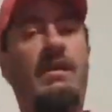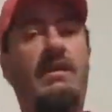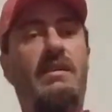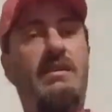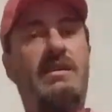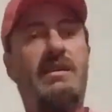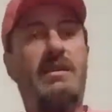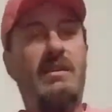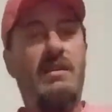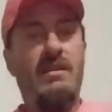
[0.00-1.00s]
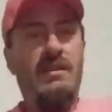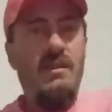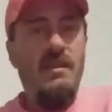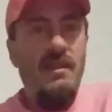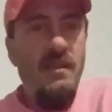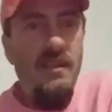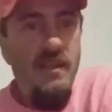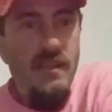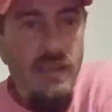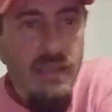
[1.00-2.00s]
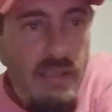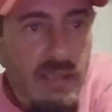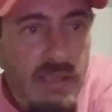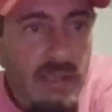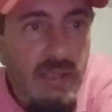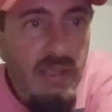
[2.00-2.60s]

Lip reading: Awesome. It's going to be awesome.